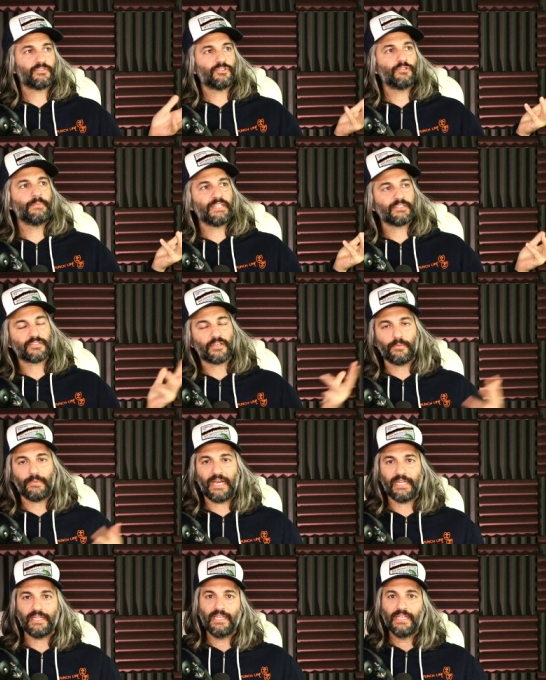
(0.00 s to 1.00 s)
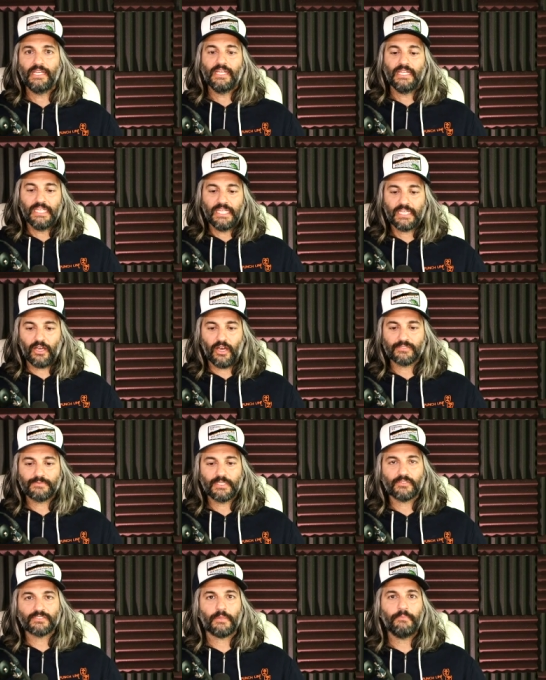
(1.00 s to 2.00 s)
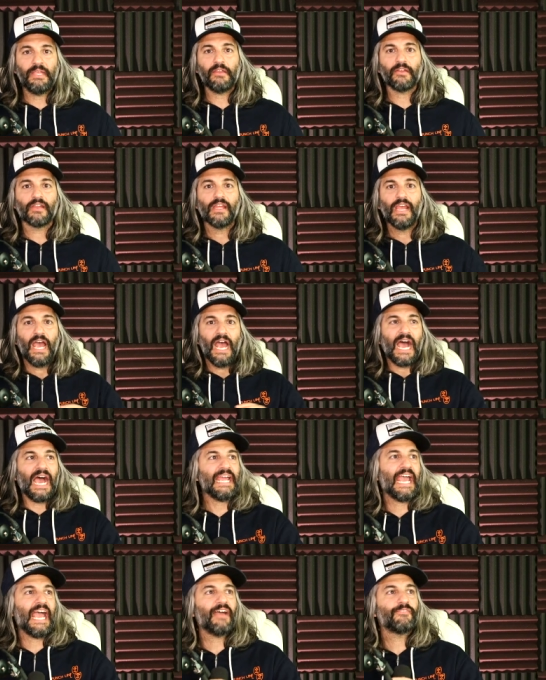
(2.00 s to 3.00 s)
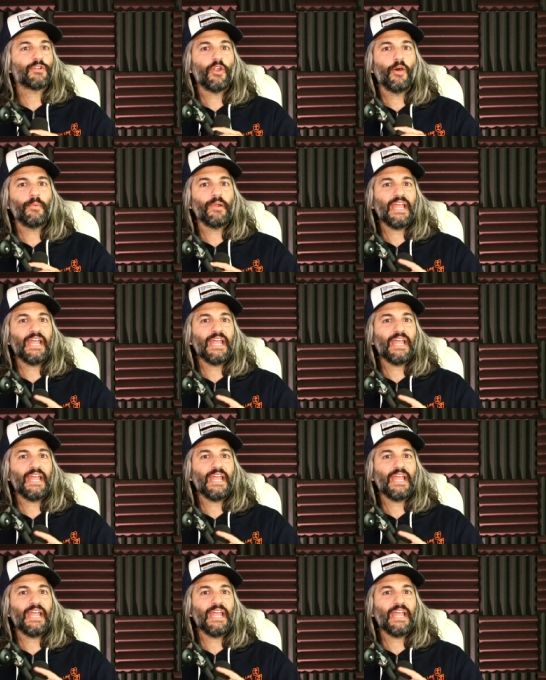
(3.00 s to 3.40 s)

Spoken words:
2 minutes go by, he calls me and goes, Amir, I have global